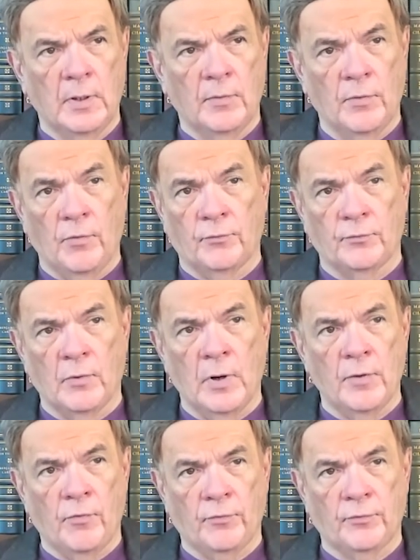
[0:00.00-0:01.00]
this
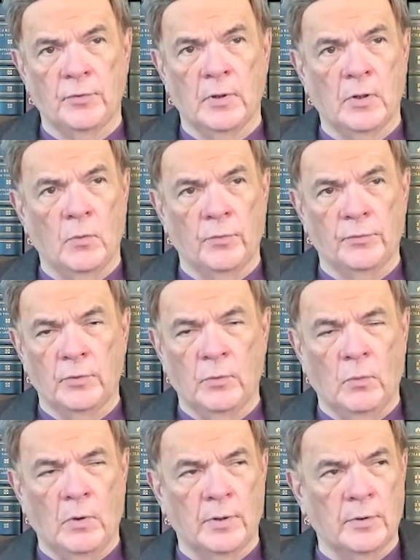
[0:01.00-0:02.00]
dry stick with no
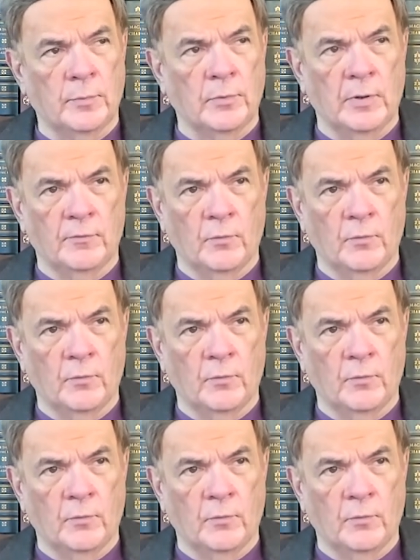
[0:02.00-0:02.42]
water brought